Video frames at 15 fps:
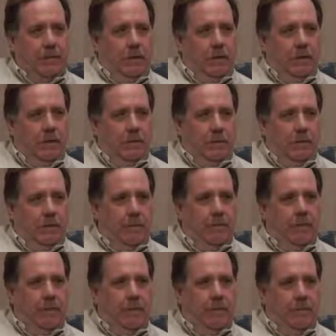who is going to
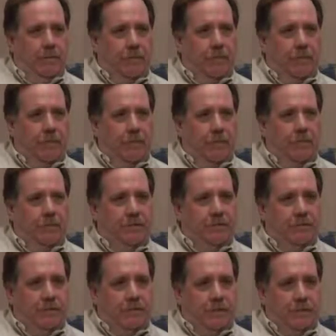be the first
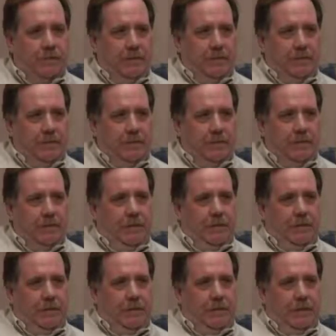ones, you
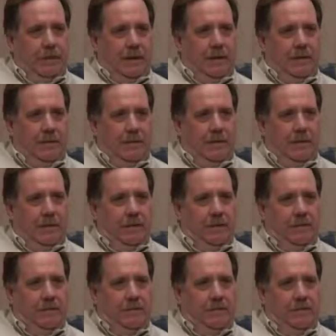know, at
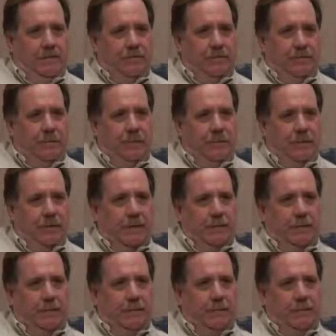each strike
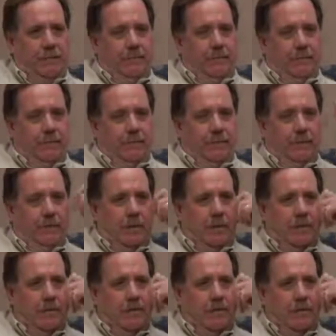picket's
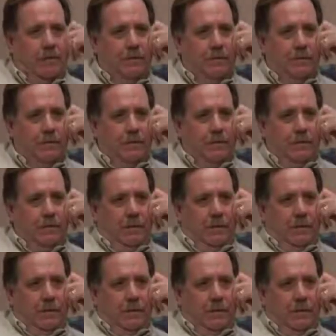location
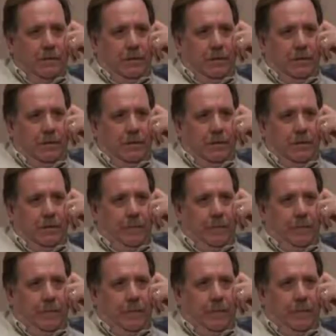and what they
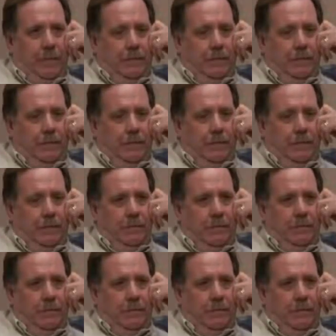be doing.
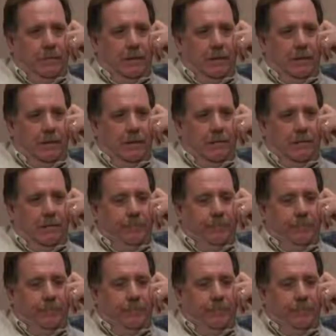Um,